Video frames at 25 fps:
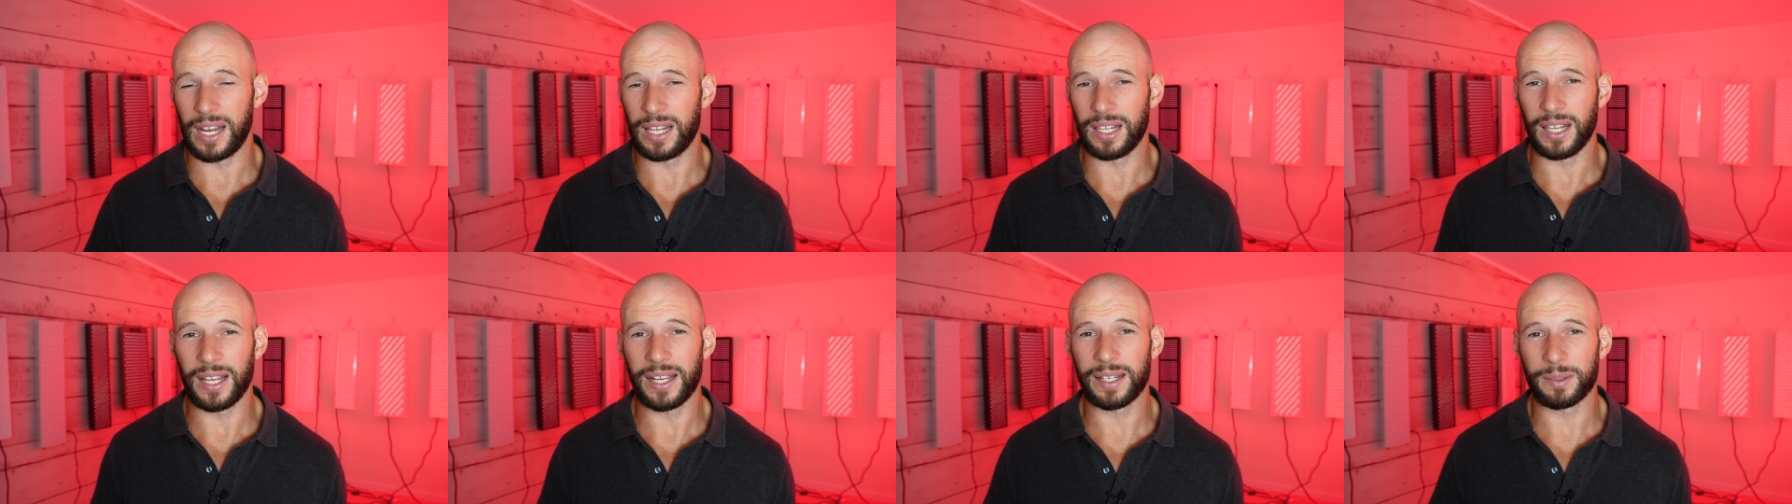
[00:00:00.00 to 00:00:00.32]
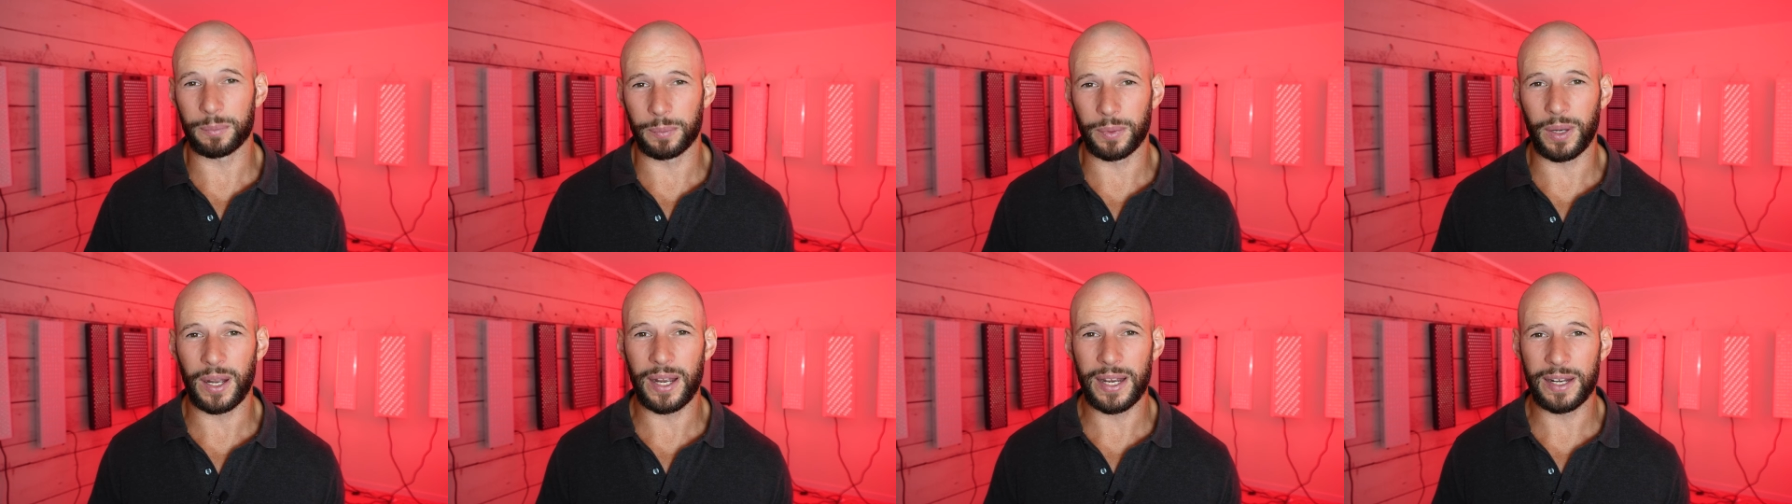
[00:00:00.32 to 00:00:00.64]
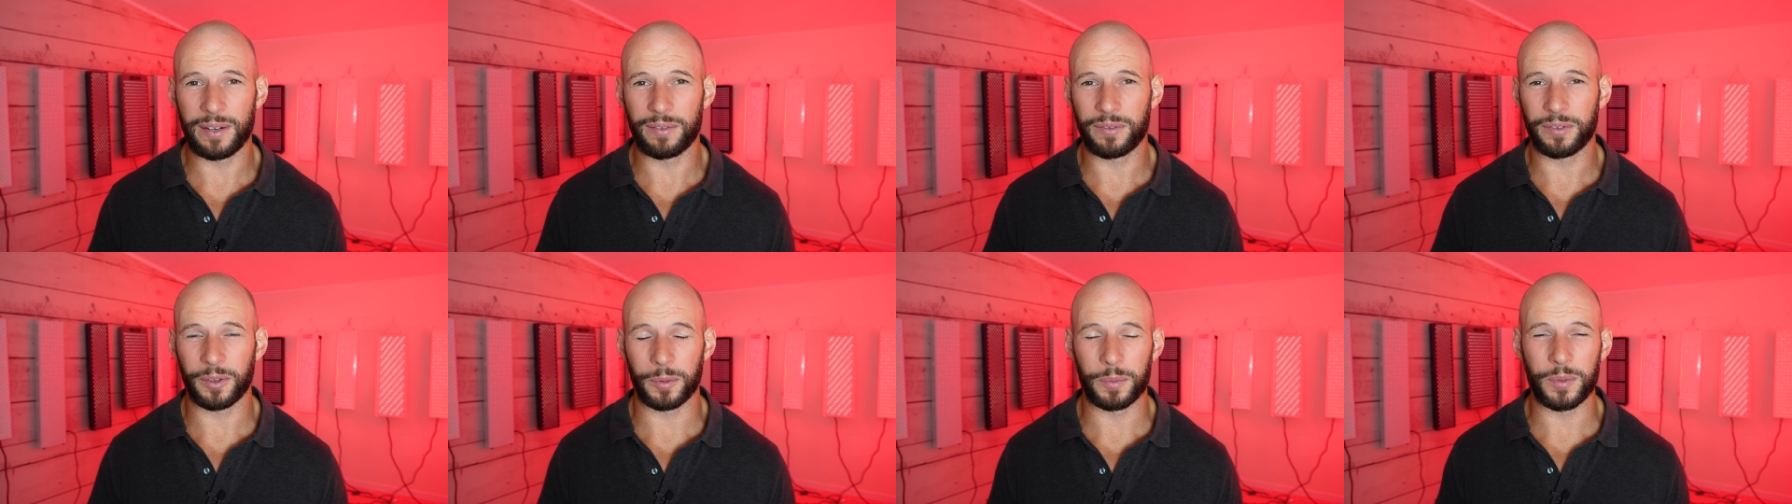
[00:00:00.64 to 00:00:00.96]
I like
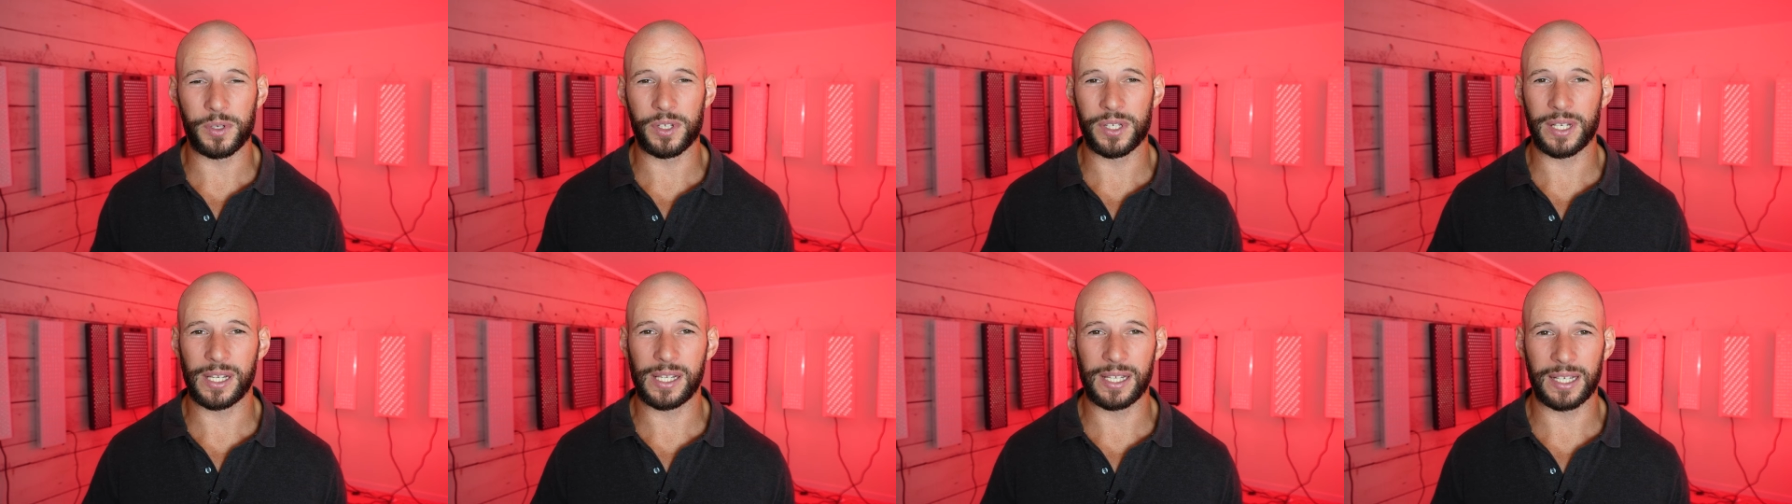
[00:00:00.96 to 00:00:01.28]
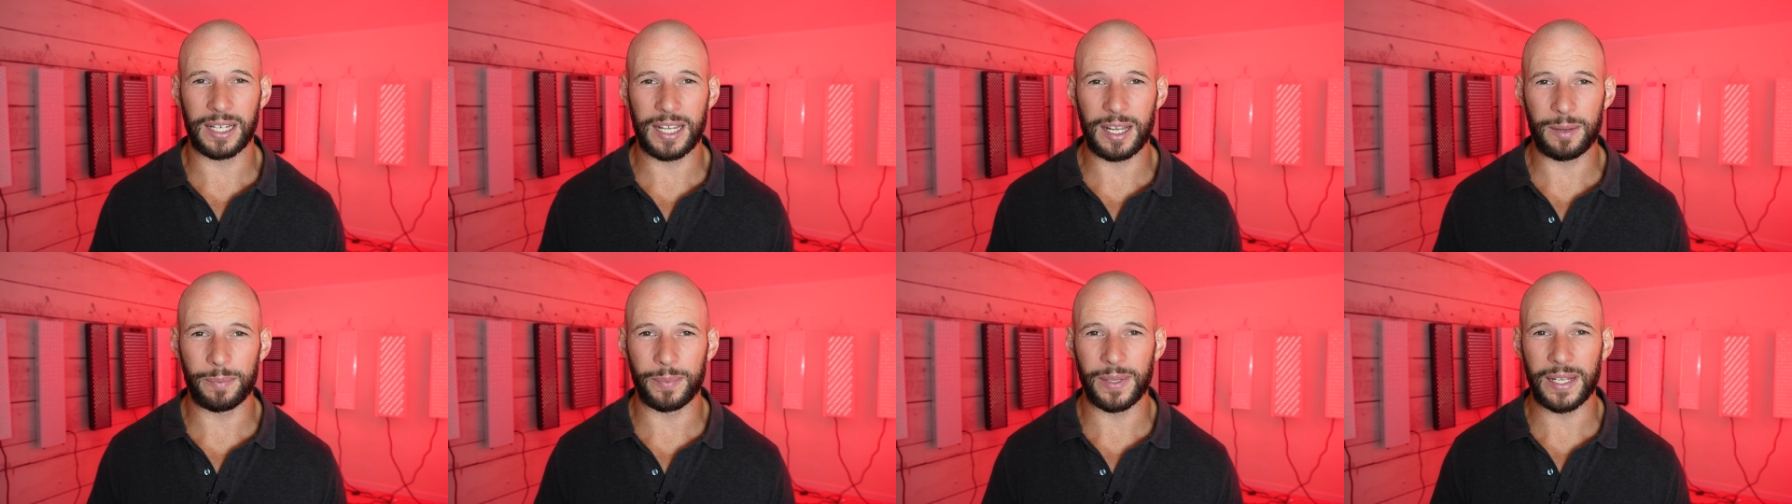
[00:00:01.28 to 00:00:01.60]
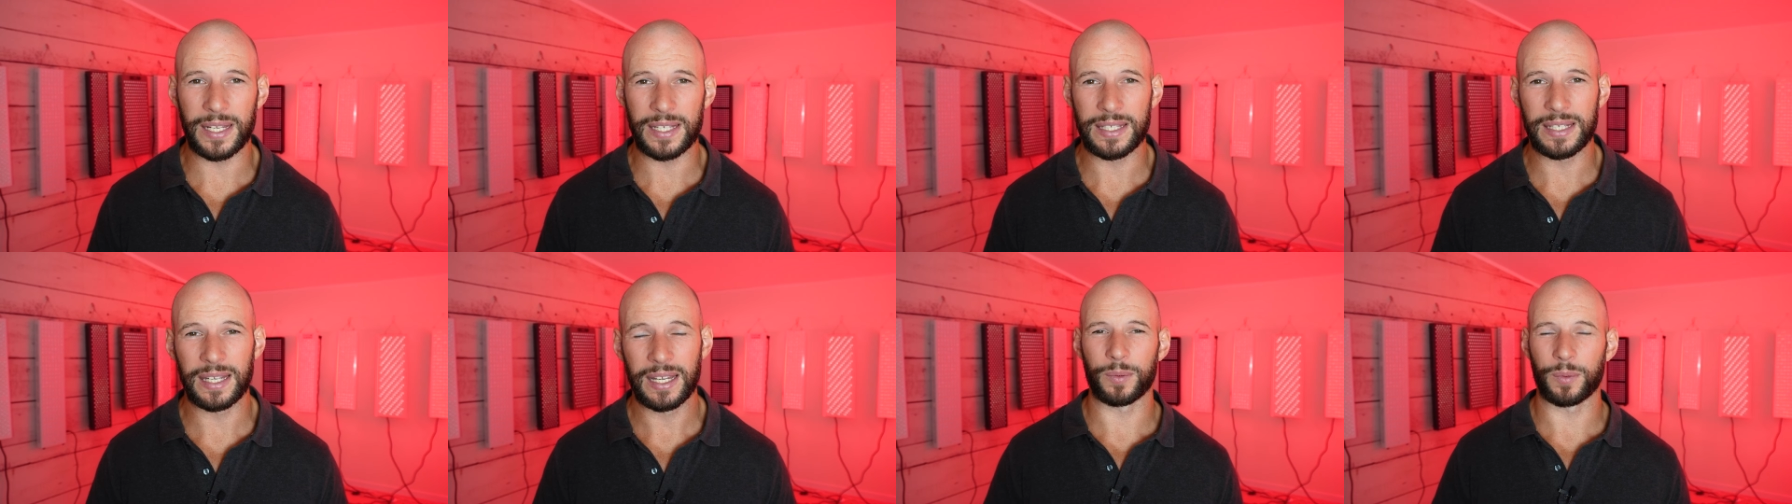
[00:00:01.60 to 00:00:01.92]
buying from New Zealand companies.